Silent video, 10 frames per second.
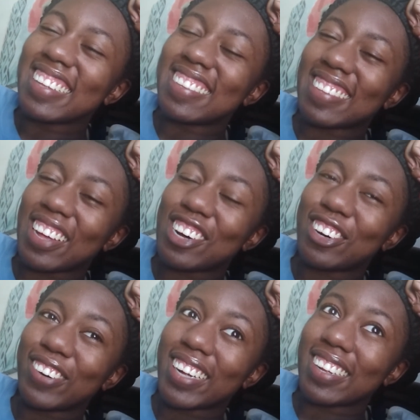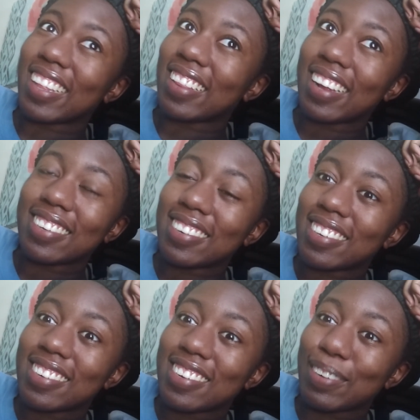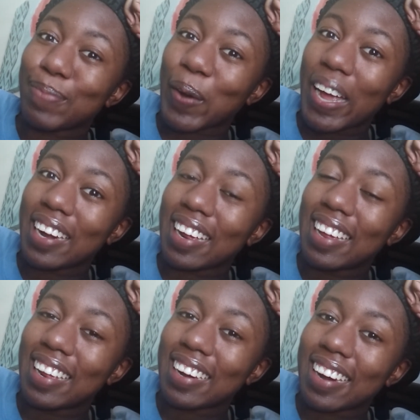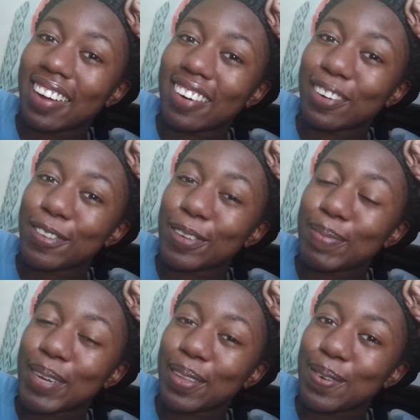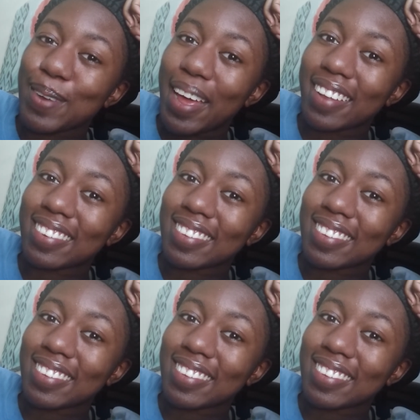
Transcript: So let's just jump right in and head on over to my little desk.